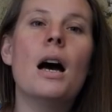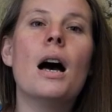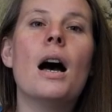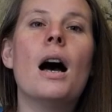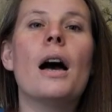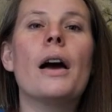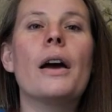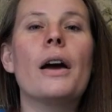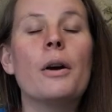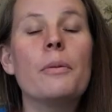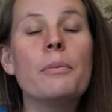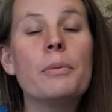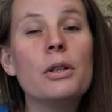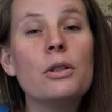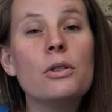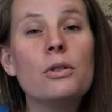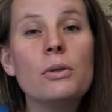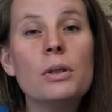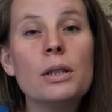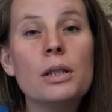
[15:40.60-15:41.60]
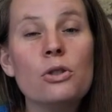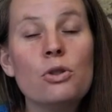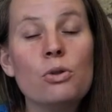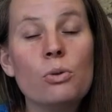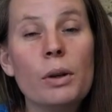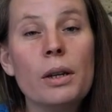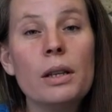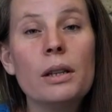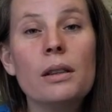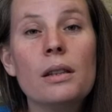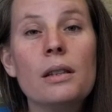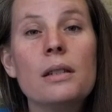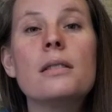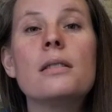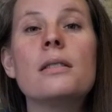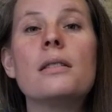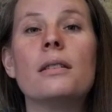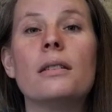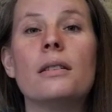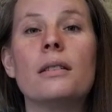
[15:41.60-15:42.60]
I hope that you enjoyed
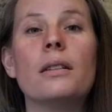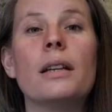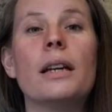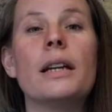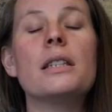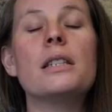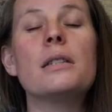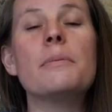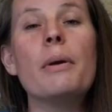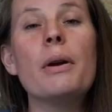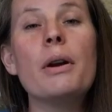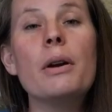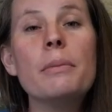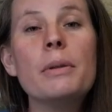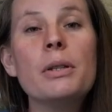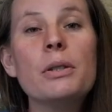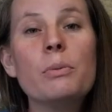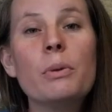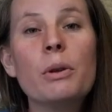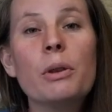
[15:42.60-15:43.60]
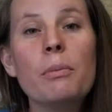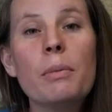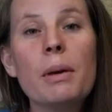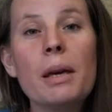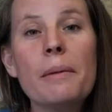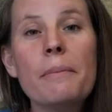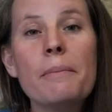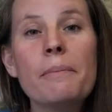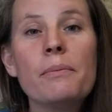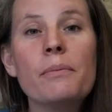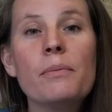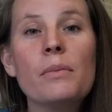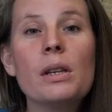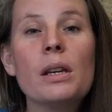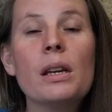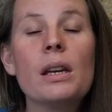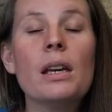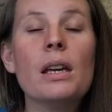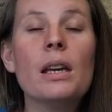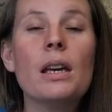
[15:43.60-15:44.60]
this little experiment with me,
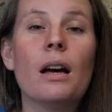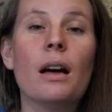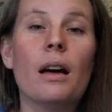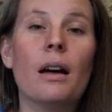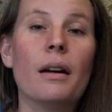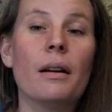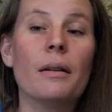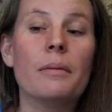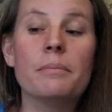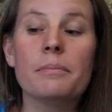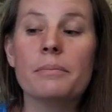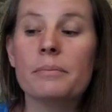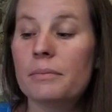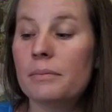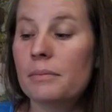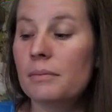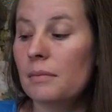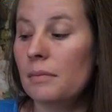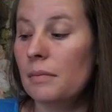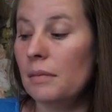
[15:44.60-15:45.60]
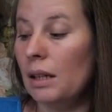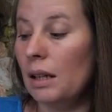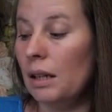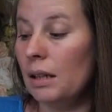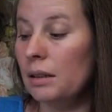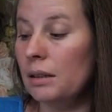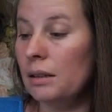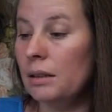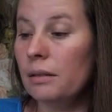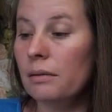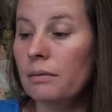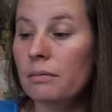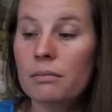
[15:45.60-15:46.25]
and